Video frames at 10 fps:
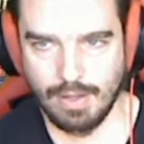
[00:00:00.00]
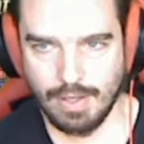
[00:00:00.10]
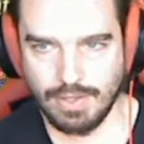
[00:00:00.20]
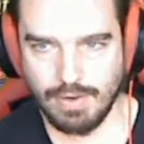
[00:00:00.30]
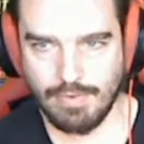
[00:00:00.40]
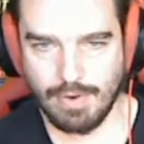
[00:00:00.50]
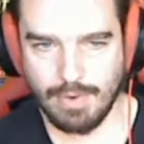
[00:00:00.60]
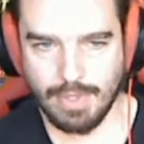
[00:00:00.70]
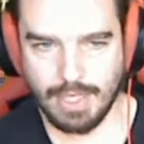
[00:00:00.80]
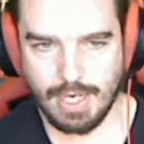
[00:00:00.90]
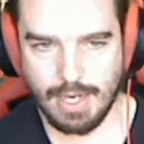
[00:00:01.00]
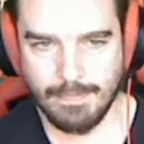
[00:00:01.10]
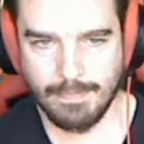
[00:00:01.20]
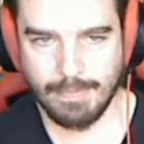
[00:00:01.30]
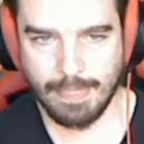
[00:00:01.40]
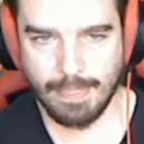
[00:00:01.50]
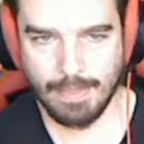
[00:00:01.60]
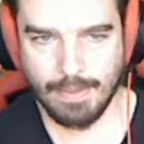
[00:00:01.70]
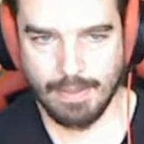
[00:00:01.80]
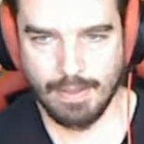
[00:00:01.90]
Is there a free one today?
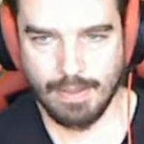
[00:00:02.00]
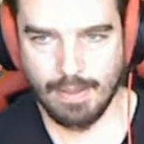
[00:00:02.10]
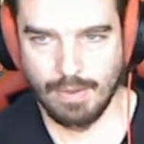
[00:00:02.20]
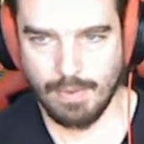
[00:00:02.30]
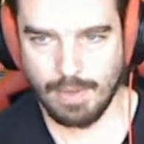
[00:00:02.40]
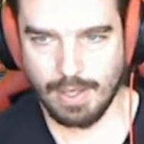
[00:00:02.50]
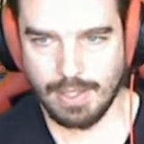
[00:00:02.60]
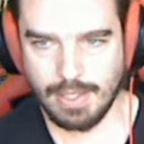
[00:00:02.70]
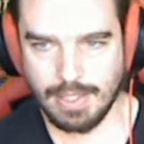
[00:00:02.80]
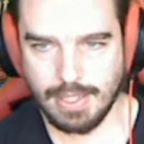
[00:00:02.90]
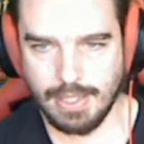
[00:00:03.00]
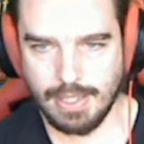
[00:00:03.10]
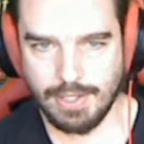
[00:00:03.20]
We'll get this in there